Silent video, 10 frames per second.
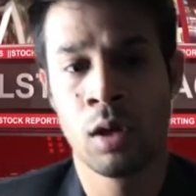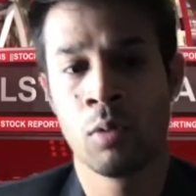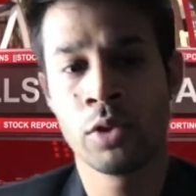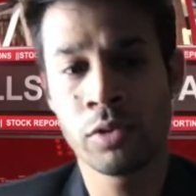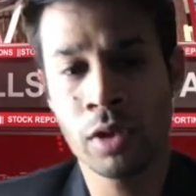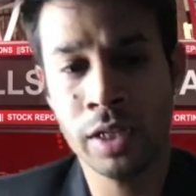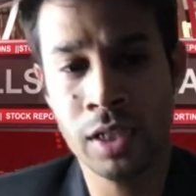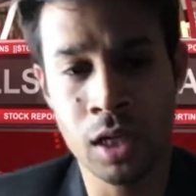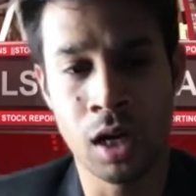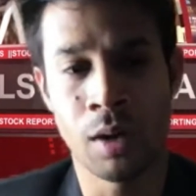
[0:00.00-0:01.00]
Would you like to
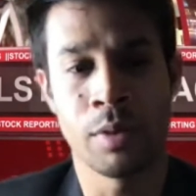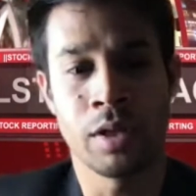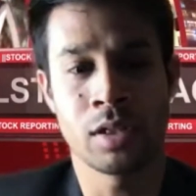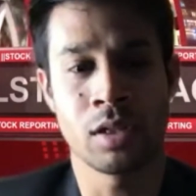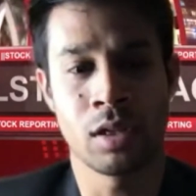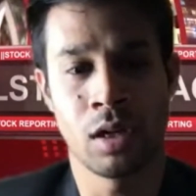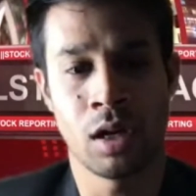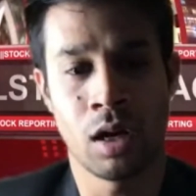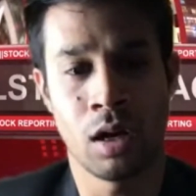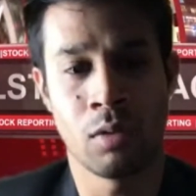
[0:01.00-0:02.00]
comment
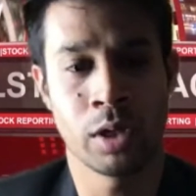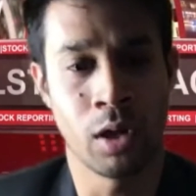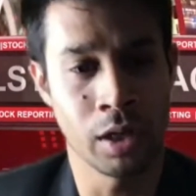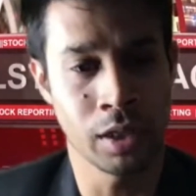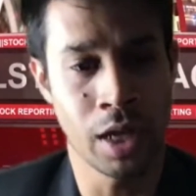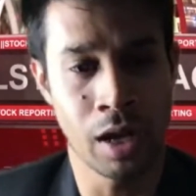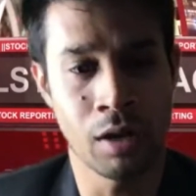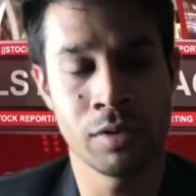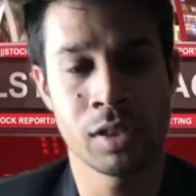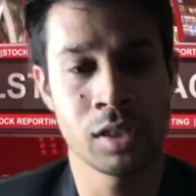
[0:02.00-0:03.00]
regarding that?
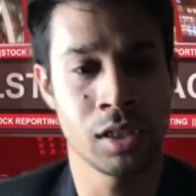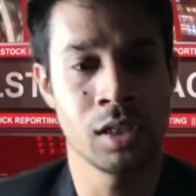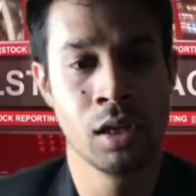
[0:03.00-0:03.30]
Obviously,